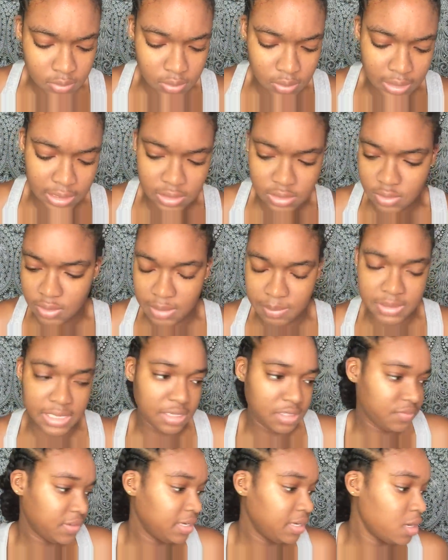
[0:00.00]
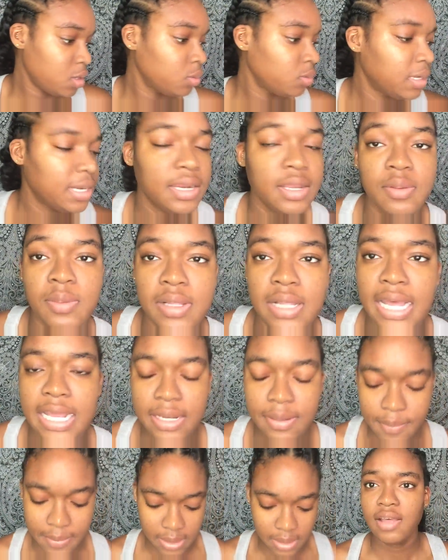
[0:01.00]
okay so I'm satisfied now and I will
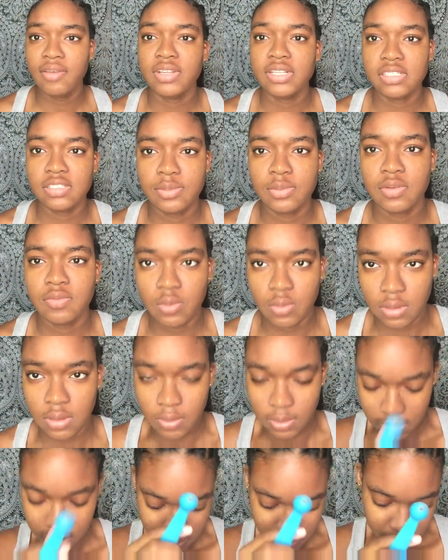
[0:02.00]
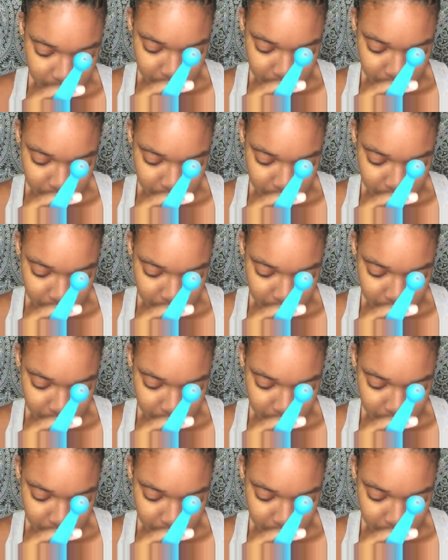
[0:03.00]
add my half a teaspoon of coconut oil